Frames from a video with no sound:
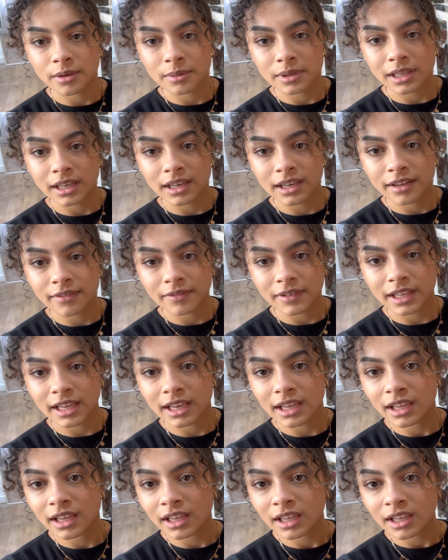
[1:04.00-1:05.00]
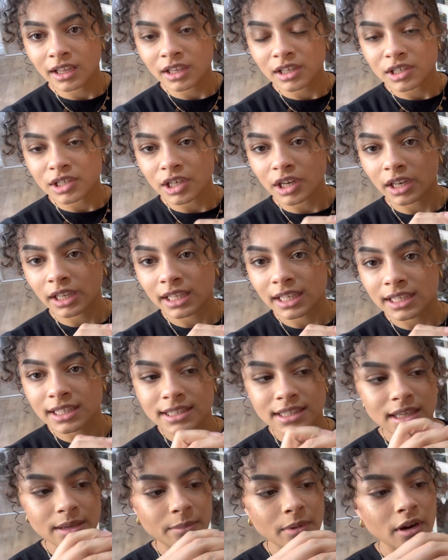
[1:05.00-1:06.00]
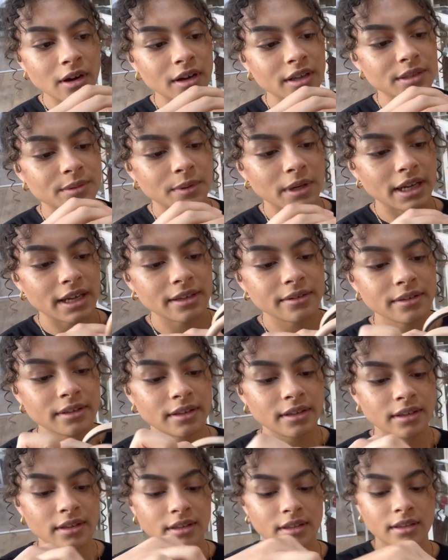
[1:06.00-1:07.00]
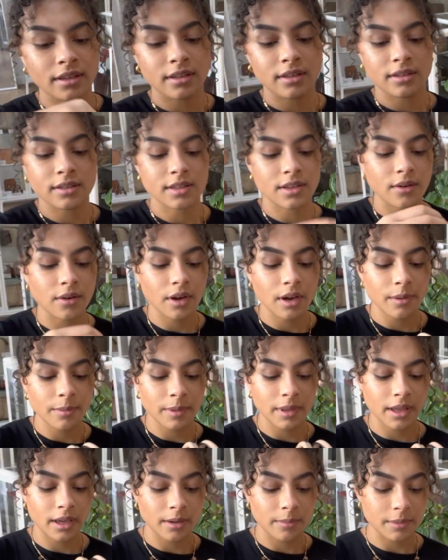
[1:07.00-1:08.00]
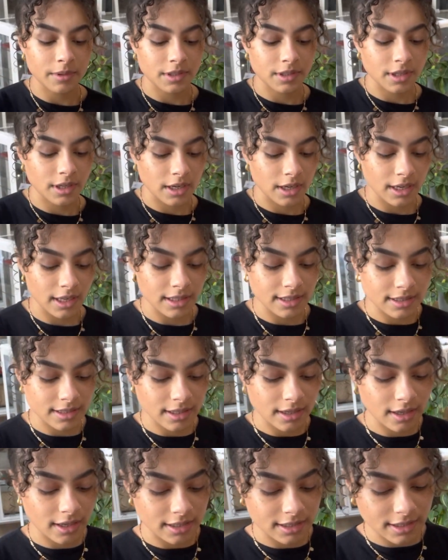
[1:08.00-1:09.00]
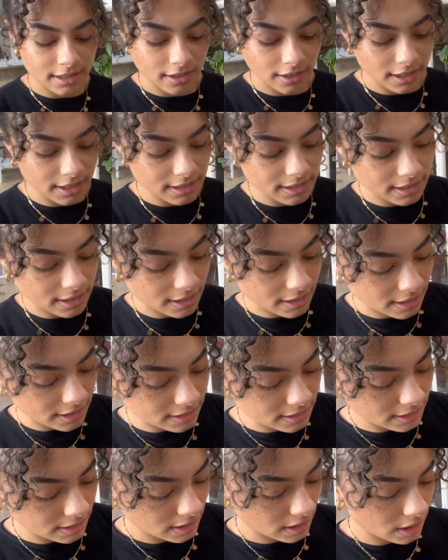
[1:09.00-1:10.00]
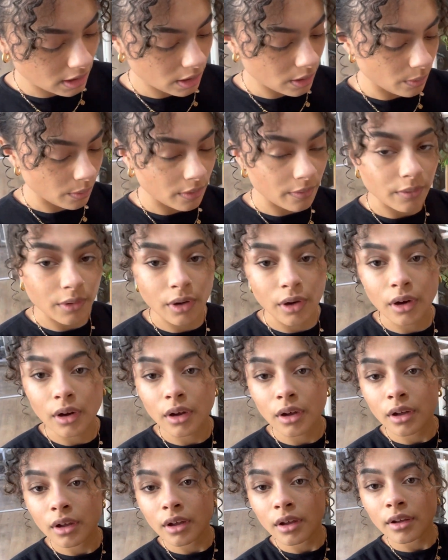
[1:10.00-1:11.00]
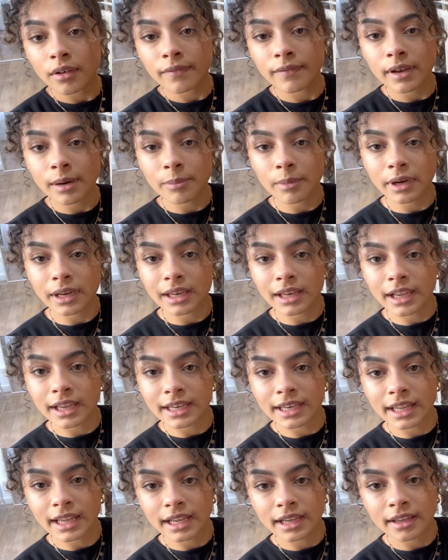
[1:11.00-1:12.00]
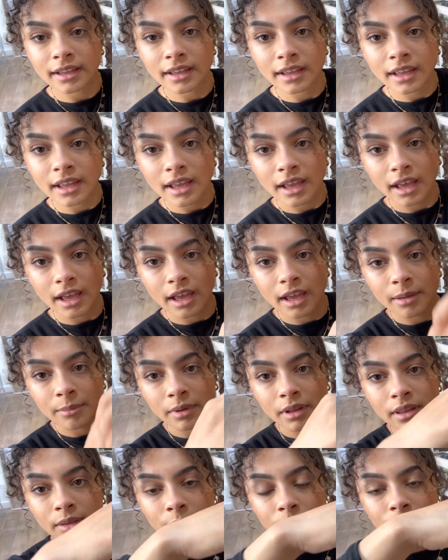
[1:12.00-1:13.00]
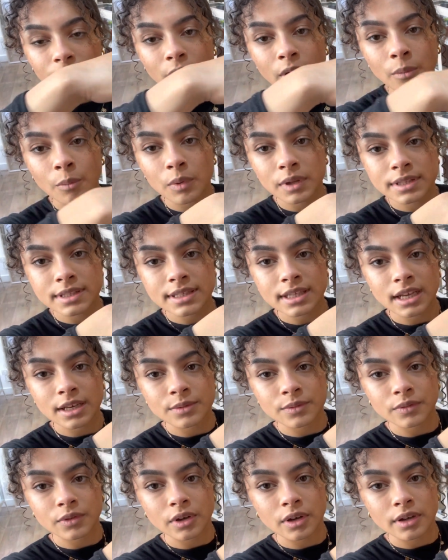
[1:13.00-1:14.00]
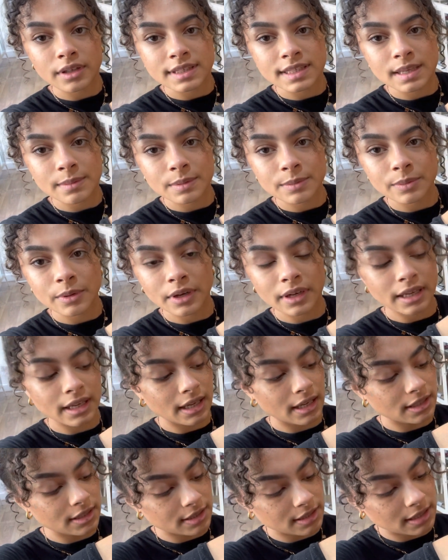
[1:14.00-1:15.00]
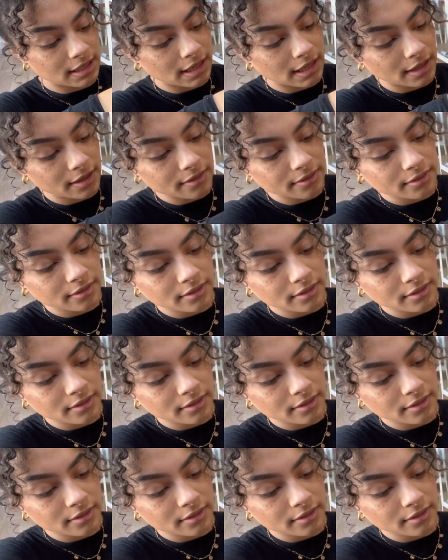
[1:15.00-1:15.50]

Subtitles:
with that lovely chunky zip hardware. So I'll open that up and show you inside. So inside we've got fabric lining, and on one side we've got a zipped pocket just here,